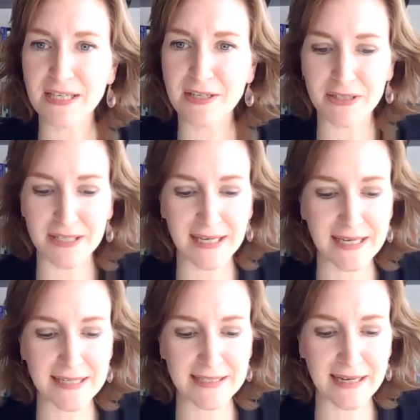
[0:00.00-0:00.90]
years
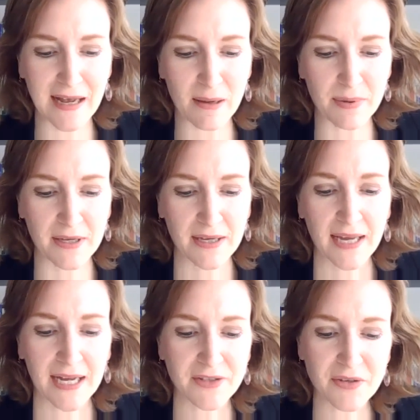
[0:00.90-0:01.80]
heats up,
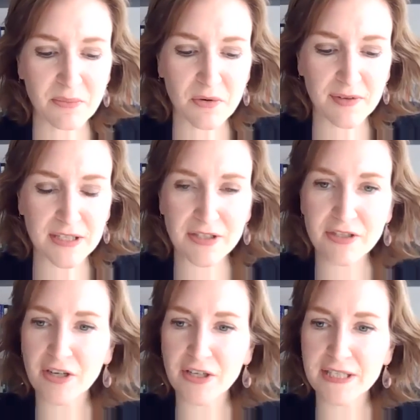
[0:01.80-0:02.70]
and so the movie
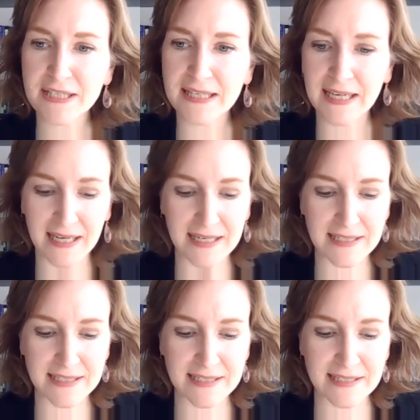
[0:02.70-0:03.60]
starts in
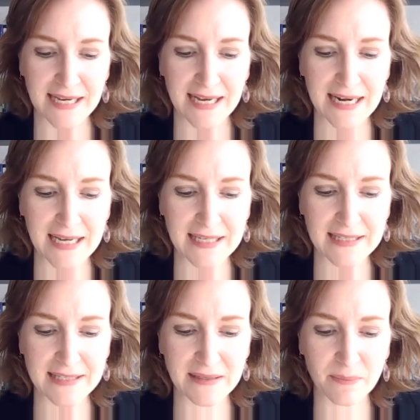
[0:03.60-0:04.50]
ice and
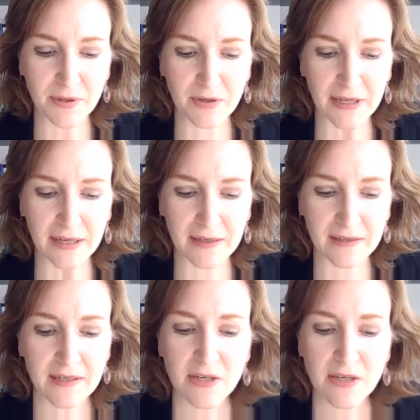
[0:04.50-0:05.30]
ends in burning.